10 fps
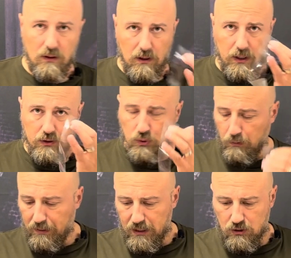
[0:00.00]
I took a
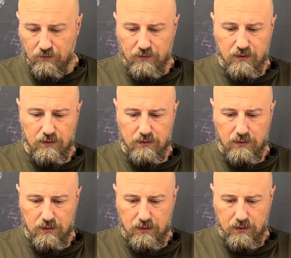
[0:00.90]
piece of
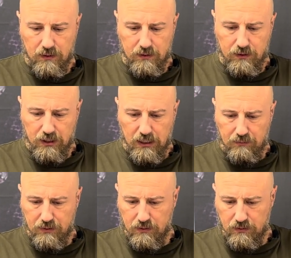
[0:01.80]
tape
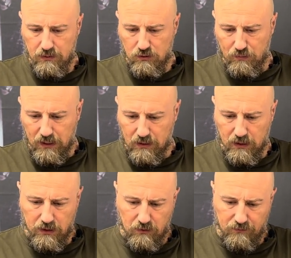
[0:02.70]
to make
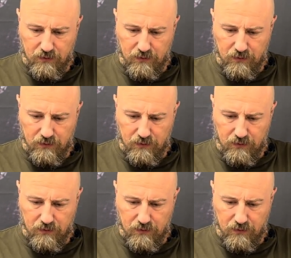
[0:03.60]
kind of